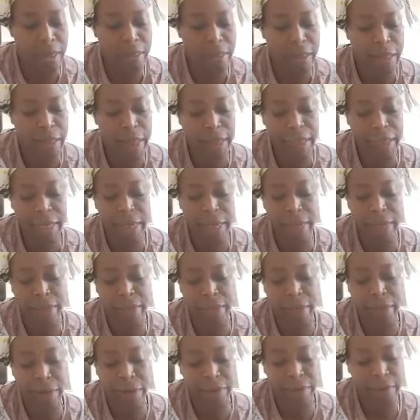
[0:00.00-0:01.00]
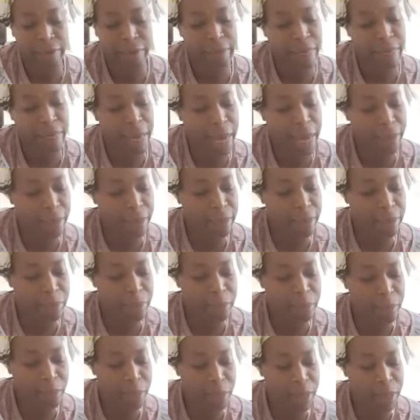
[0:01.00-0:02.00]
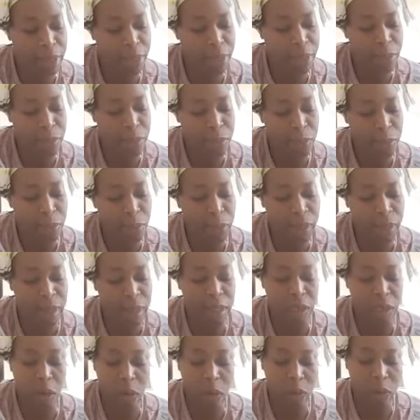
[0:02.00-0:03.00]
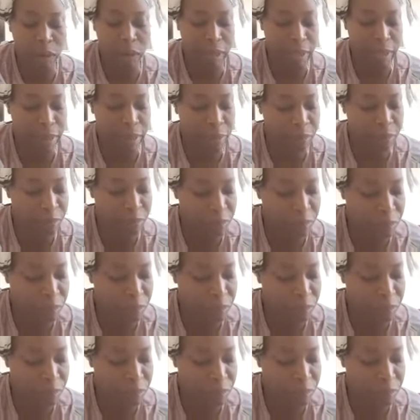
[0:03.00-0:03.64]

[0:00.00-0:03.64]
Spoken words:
That tells us not to pray with doubting.